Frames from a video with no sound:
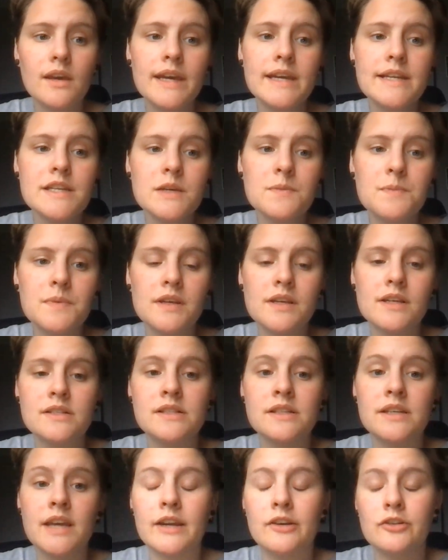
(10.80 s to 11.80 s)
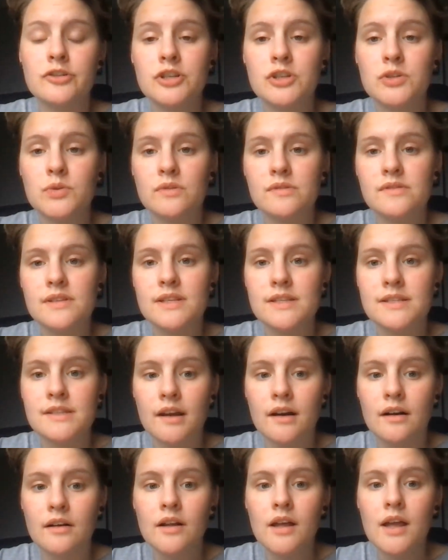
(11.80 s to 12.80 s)
ATP is the energy source of the
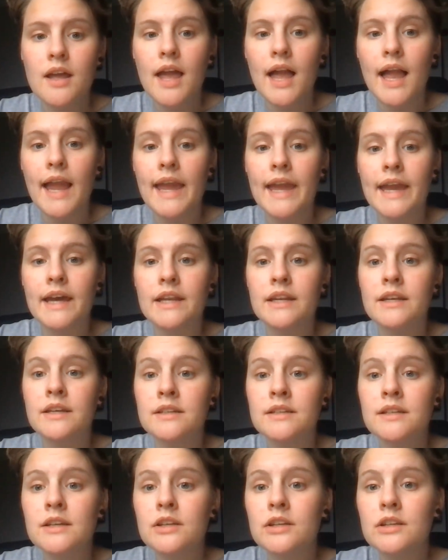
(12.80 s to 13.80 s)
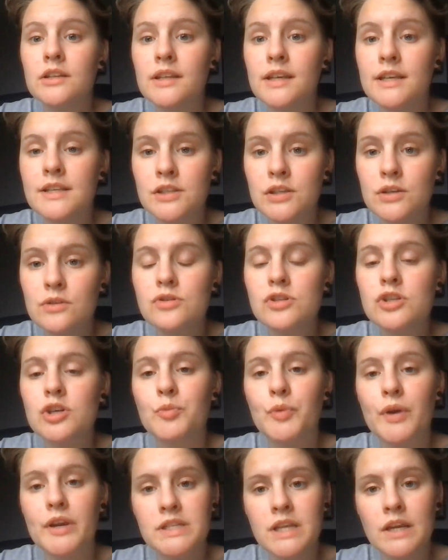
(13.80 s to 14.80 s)
cell and is used to
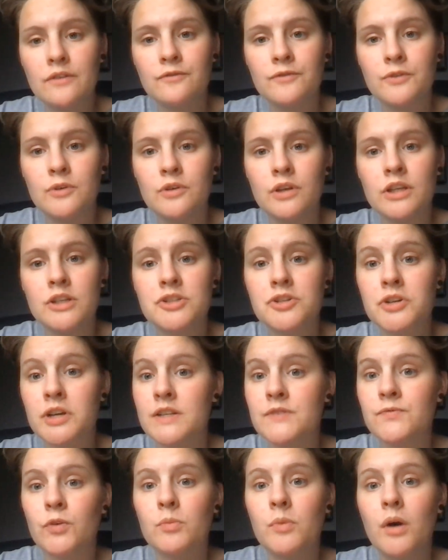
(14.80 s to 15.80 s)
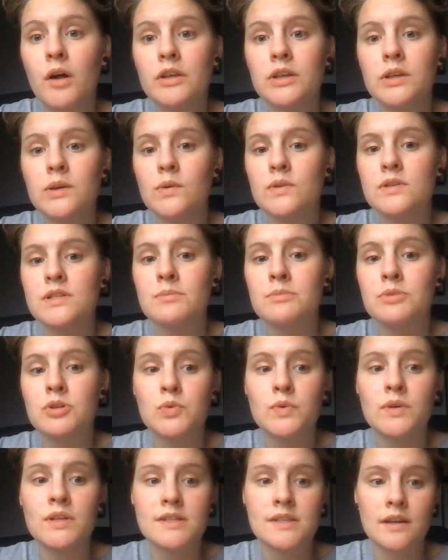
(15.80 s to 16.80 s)
break down food and transfer molecules in
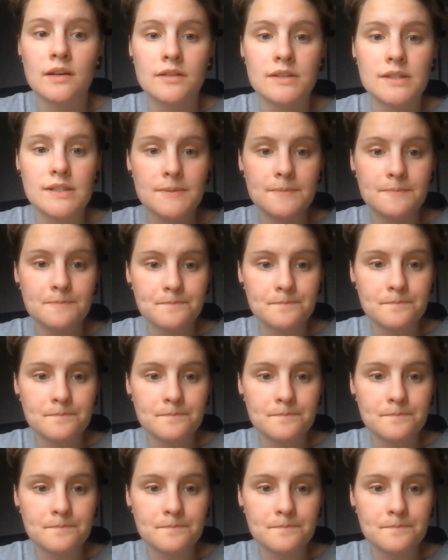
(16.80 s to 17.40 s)
between cells.